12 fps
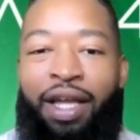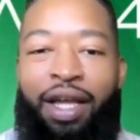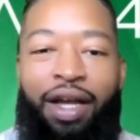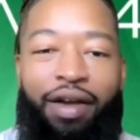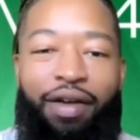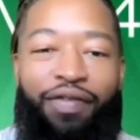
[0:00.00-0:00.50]

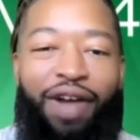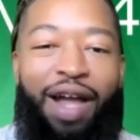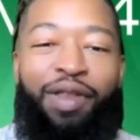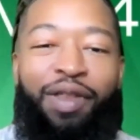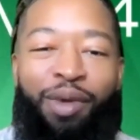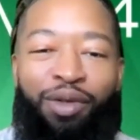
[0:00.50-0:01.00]
5
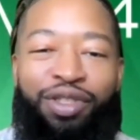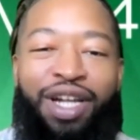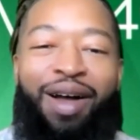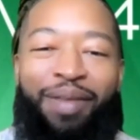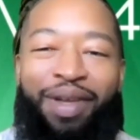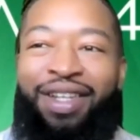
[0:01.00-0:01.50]
of the most
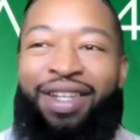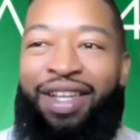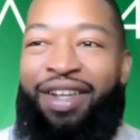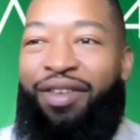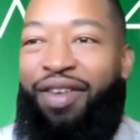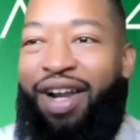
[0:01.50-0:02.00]
common,
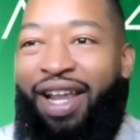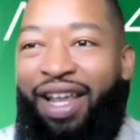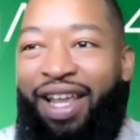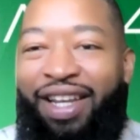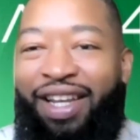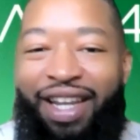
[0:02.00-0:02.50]
right,
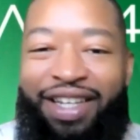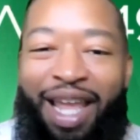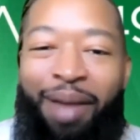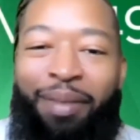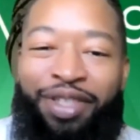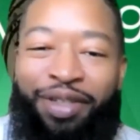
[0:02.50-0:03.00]
and
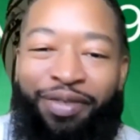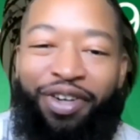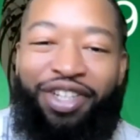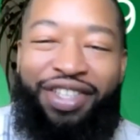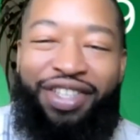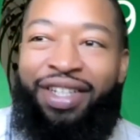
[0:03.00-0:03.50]
damaging
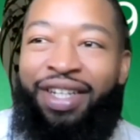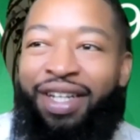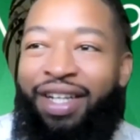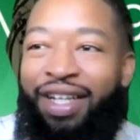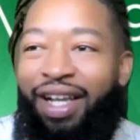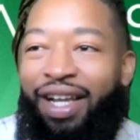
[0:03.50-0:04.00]
friction
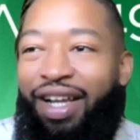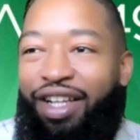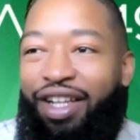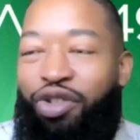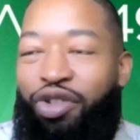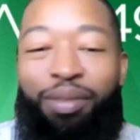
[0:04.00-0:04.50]

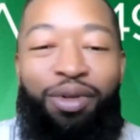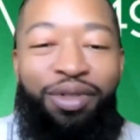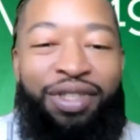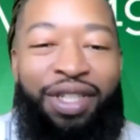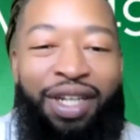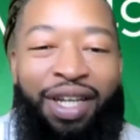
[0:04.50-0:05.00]
troubles.